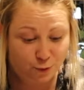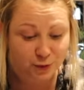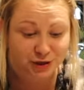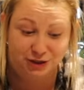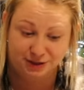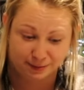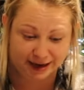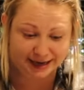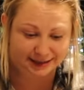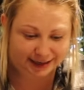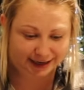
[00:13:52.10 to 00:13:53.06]
Which is
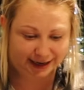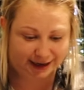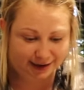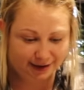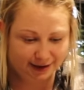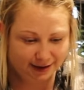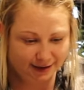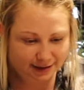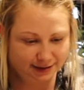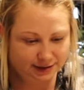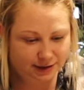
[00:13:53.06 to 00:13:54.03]
amazing.
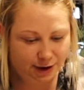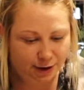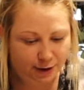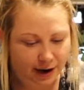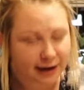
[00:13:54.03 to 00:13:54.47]
So I